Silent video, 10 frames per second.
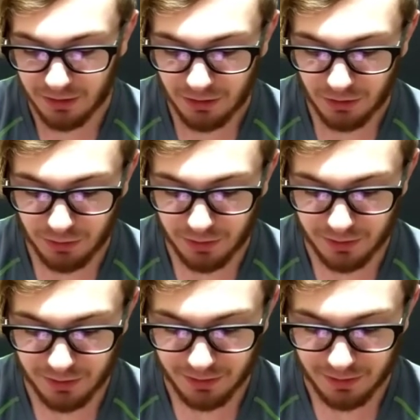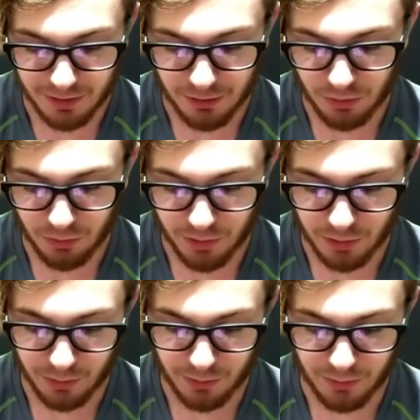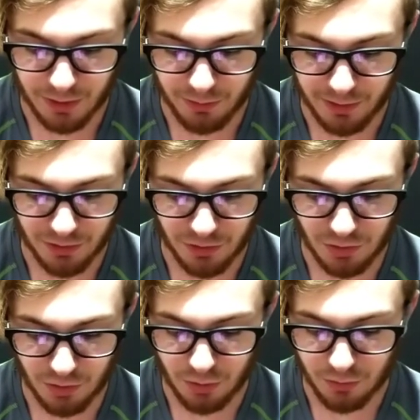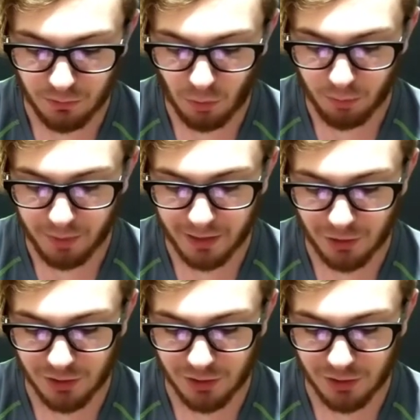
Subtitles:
you can get a new wrestler every like 2-4 matches,